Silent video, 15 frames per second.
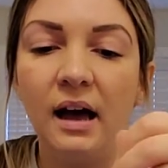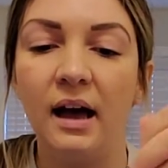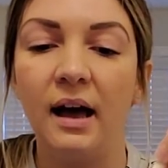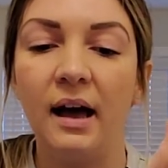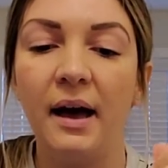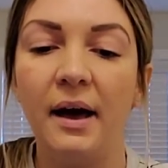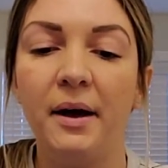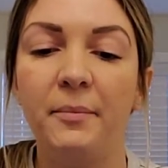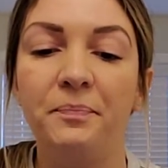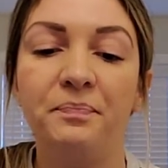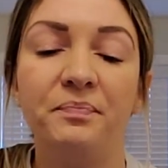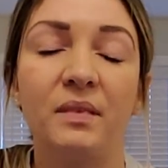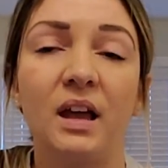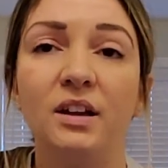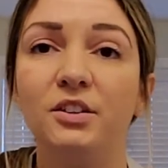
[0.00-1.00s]

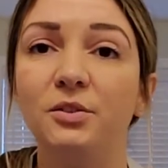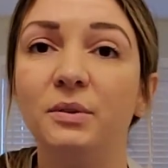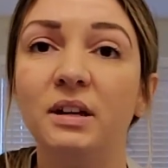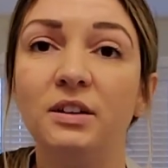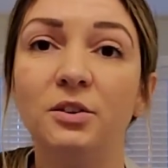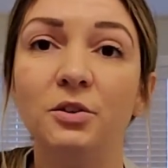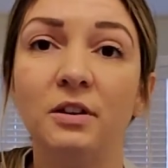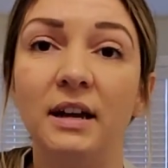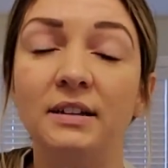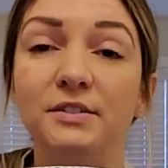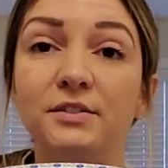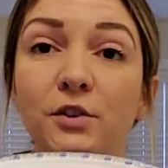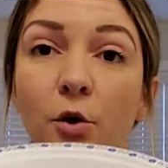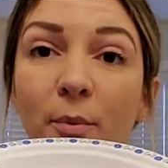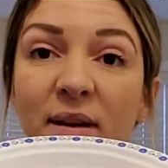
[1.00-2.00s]
And you can create
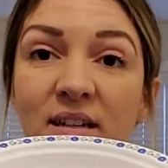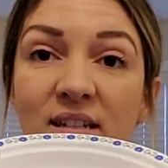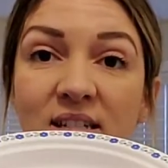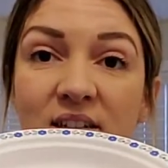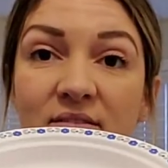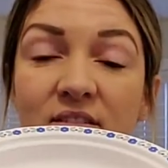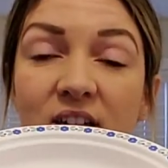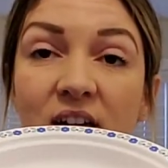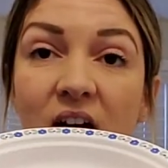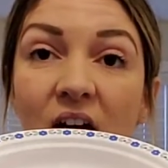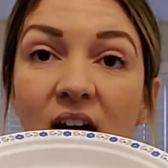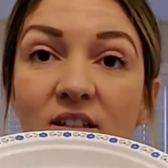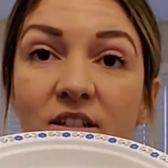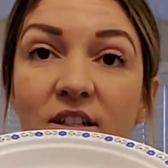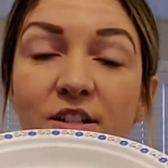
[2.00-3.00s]
so many different
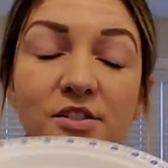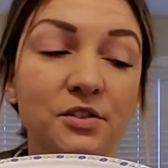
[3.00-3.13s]
colors.